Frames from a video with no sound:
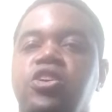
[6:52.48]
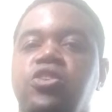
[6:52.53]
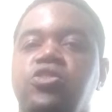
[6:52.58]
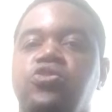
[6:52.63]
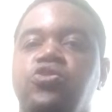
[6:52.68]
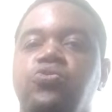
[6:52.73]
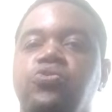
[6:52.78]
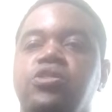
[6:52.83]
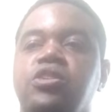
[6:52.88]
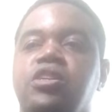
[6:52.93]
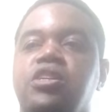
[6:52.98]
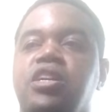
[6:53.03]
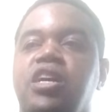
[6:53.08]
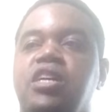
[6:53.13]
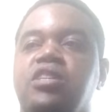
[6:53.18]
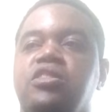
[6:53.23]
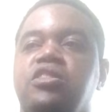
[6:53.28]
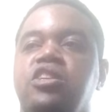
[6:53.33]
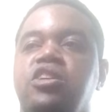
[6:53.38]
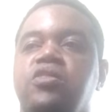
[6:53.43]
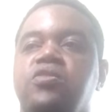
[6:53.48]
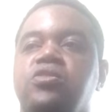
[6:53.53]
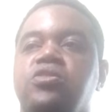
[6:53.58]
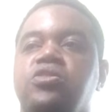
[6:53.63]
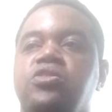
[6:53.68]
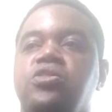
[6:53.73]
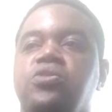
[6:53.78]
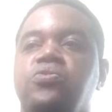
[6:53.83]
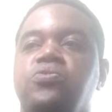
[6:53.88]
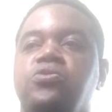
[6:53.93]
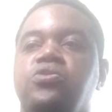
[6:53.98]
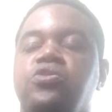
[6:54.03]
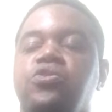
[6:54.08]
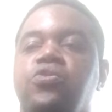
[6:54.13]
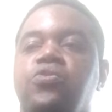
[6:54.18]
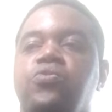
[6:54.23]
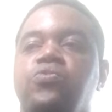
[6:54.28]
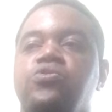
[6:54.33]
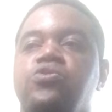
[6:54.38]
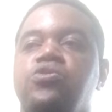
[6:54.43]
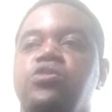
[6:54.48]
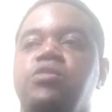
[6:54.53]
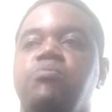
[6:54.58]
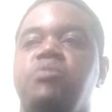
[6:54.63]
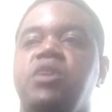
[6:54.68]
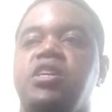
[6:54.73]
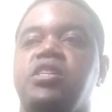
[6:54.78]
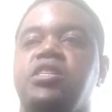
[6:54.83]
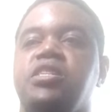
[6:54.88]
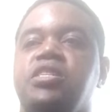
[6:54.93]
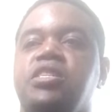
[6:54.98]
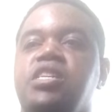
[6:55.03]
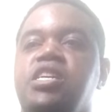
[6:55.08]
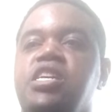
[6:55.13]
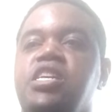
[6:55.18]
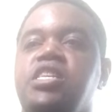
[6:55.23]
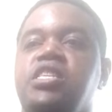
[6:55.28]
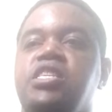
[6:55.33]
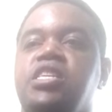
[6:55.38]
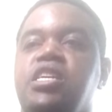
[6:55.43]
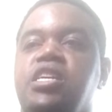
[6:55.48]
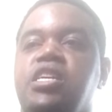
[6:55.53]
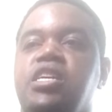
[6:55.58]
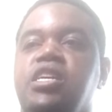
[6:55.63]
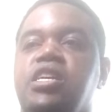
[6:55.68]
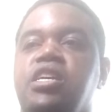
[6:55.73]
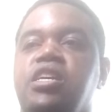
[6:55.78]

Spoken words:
Do what the cops tell you to do so you can make this easy.